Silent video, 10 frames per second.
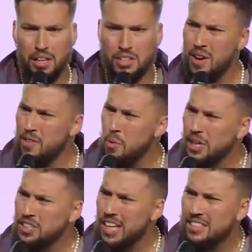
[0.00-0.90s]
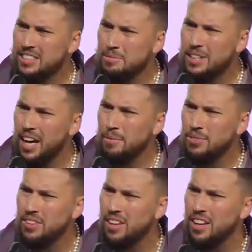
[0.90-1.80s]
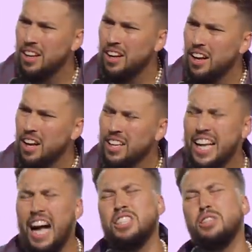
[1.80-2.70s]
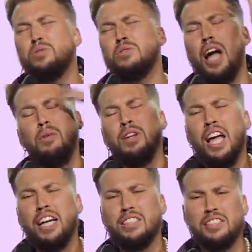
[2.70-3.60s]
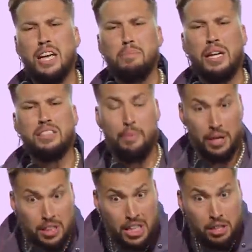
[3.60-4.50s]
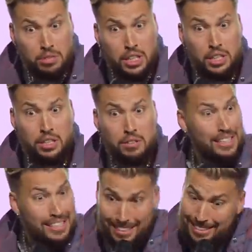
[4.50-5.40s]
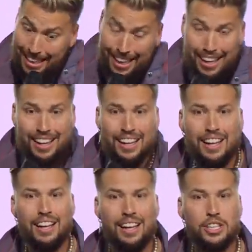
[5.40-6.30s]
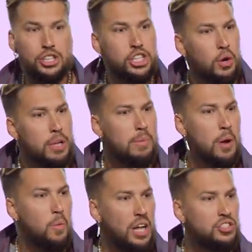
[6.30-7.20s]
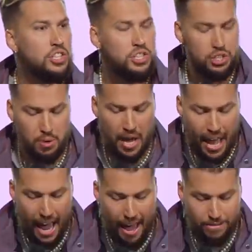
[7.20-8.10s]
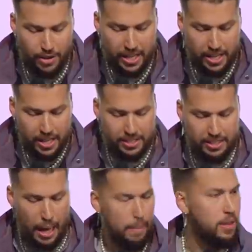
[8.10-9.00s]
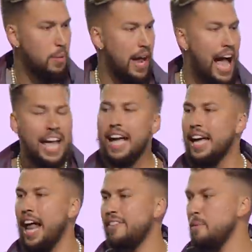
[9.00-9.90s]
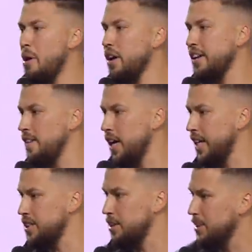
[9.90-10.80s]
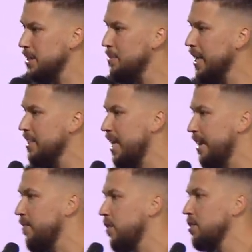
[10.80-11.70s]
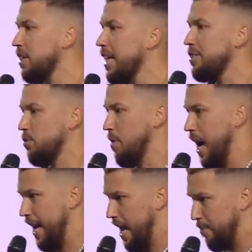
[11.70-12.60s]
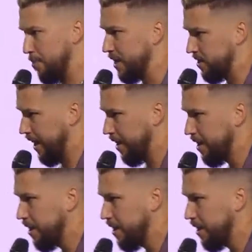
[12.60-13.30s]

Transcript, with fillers: Do you ever wish that sometimes? Like, I just, I would like a step-by-step. I mean, literally, this is it. Showed him what to do every step of the way. I can't get out of a parking violation, but this man gets out of a first-class ride out of prison.